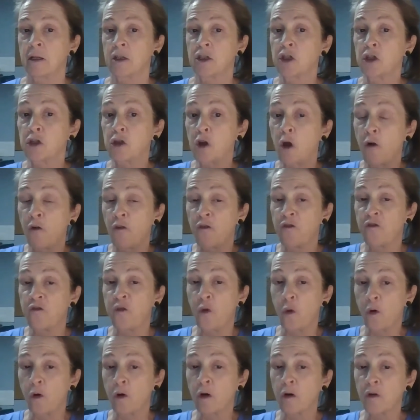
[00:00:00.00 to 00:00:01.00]
to go
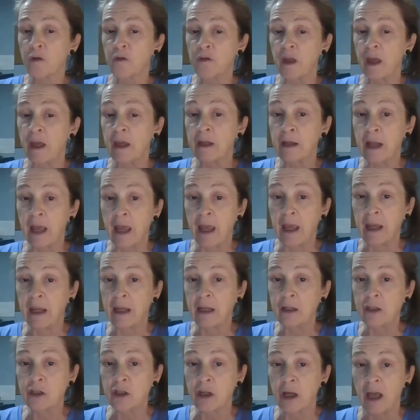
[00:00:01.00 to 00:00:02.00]
forth and
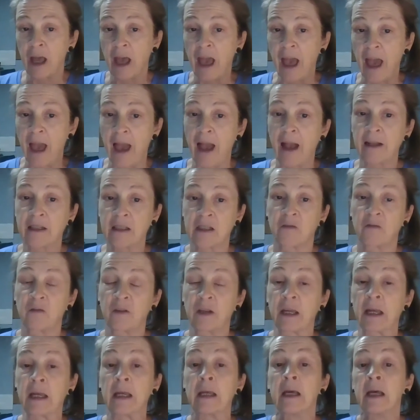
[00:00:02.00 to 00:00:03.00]
age
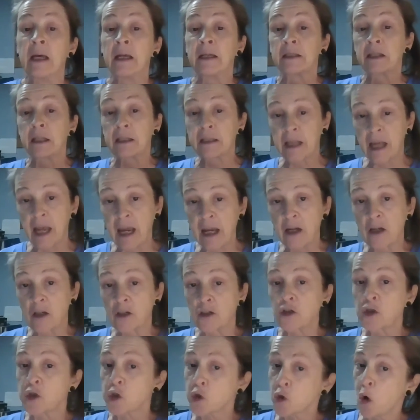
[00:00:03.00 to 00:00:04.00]
actively, to take
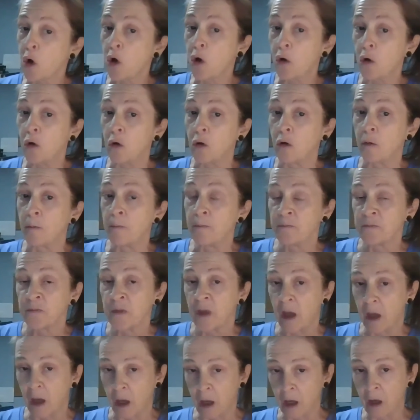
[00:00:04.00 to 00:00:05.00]
control
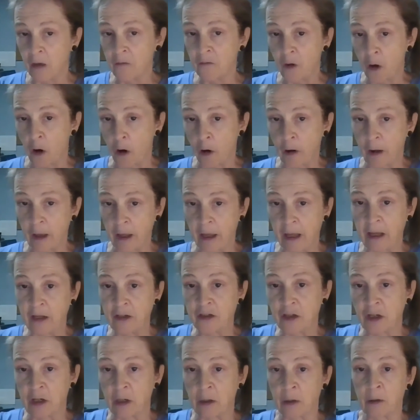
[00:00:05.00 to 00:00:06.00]
of our
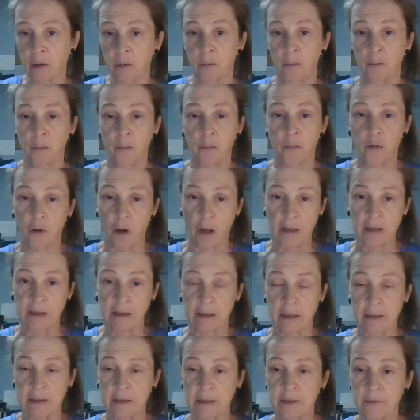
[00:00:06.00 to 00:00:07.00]
aging
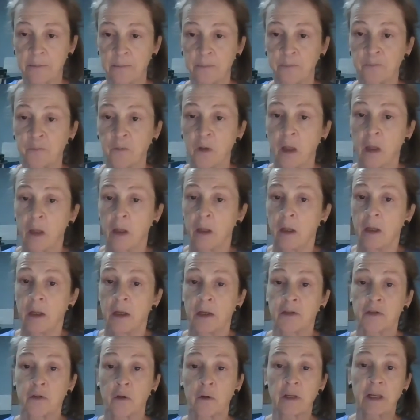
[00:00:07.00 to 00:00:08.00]
process.
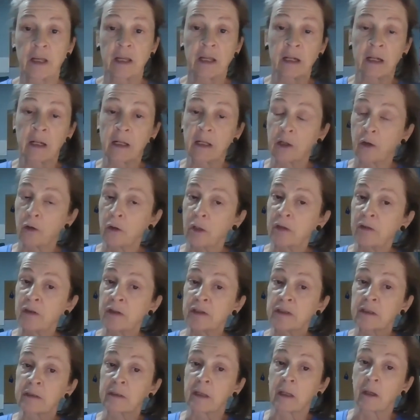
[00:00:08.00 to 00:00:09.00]
So again, clearly
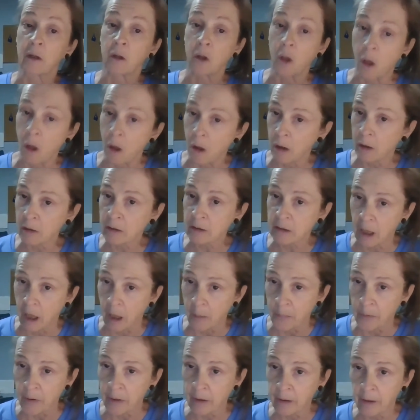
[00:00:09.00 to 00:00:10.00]
this is a long
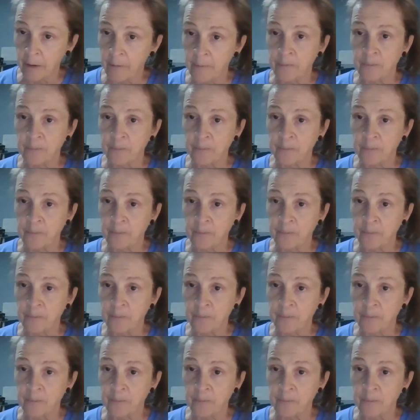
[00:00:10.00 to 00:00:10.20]
topic.